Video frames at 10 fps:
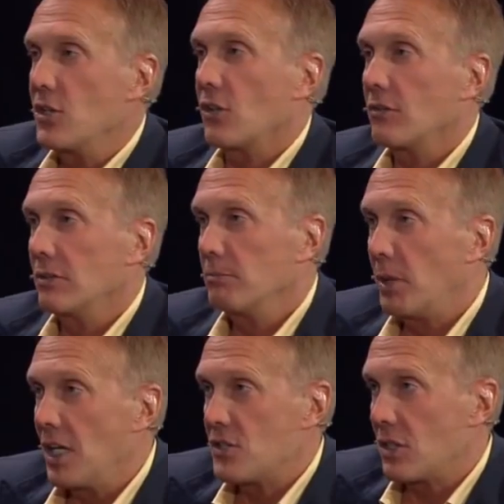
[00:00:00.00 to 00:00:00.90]
your
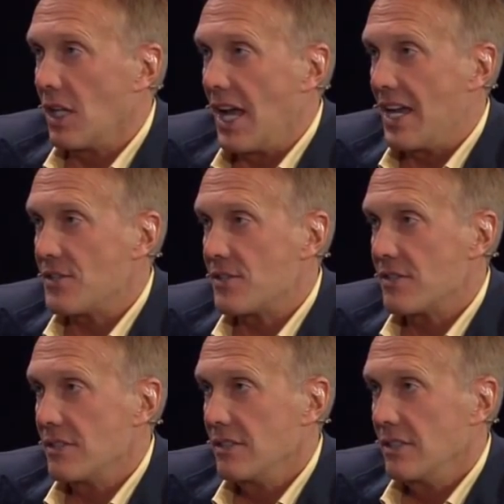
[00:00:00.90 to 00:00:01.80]
Buds class
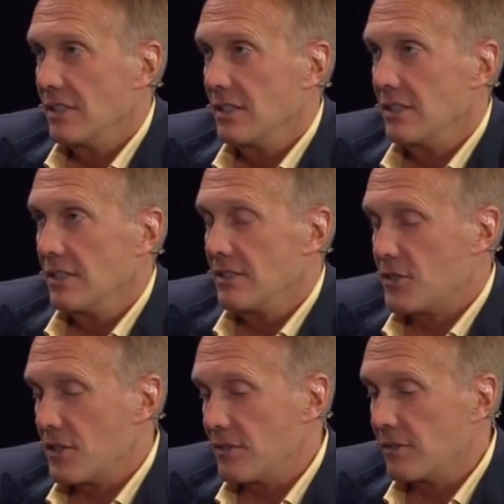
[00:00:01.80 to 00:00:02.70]

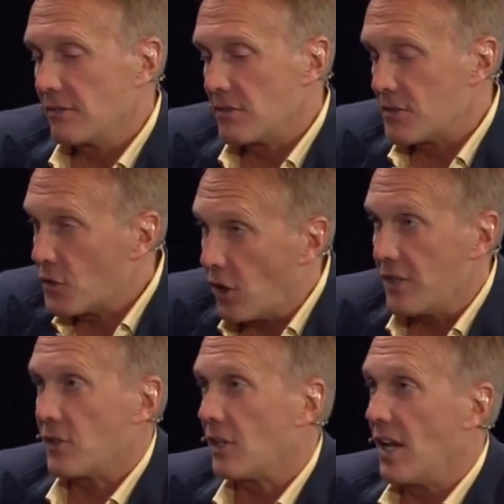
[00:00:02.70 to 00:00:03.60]

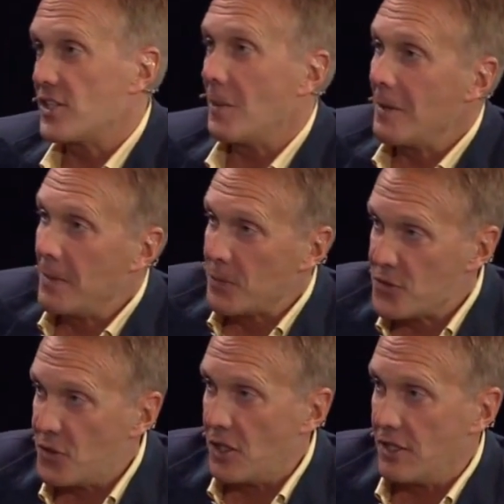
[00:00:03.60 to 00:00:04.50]
started the class? How many people
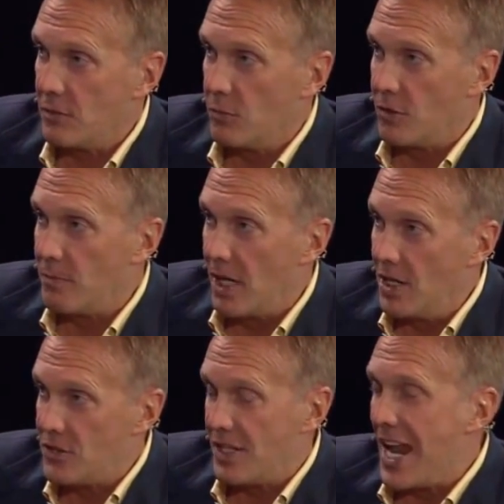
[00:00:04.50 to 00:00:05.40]
started with
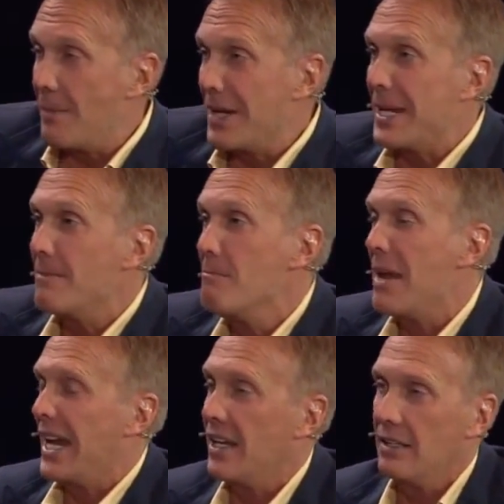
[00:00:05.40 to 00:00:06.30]
Buds, and how many
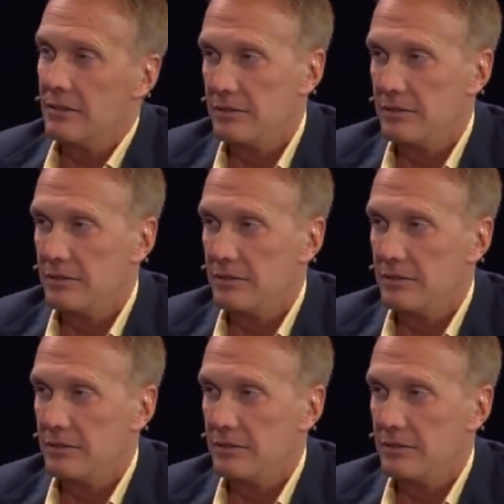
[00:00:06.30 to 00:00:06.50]
made it?